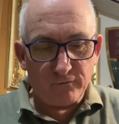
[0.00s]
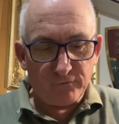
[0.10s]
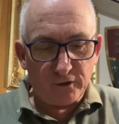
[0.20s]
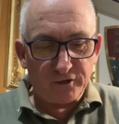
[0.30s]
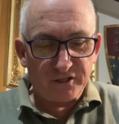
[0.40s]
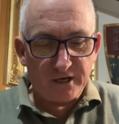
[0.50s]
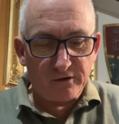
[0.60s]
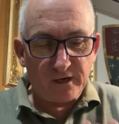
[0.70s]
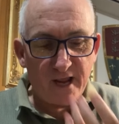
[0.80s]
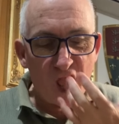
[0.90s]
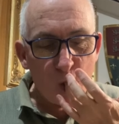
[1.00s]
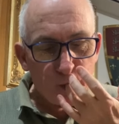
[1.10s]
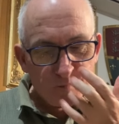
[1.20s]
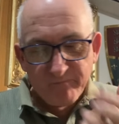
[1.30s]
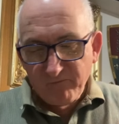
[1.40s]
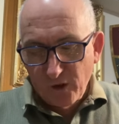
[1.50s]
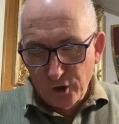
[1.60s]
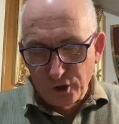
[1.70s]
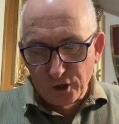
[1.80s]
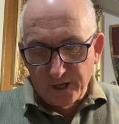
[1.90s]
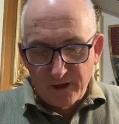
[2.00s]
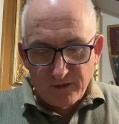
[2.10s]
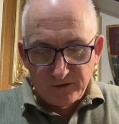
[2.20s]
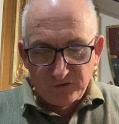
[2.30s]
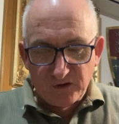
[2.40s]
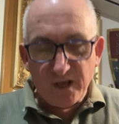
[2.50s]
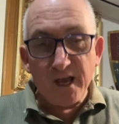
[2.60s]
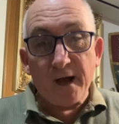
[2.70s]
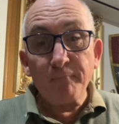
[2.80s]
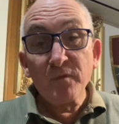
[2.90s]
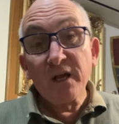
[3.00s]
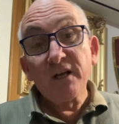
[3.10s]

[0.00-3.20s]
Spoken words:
voluntarily earlier this year,